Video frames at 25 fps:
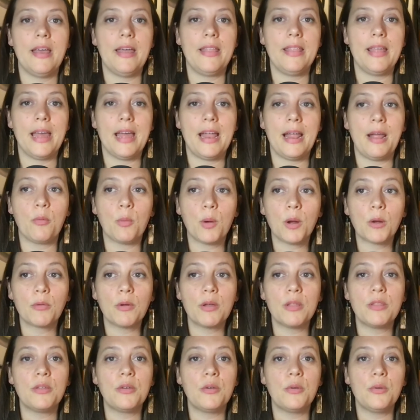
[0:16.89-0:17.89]
that I work
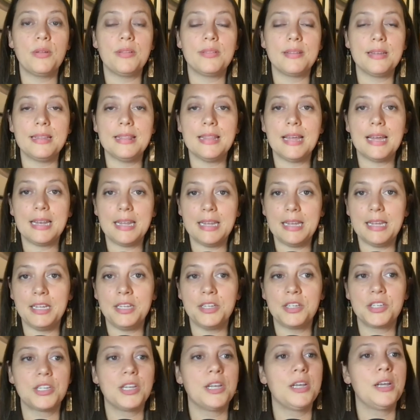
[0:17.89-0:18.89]
with who is in that
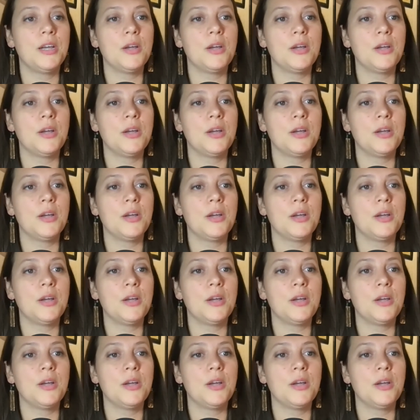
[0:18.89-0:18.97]
age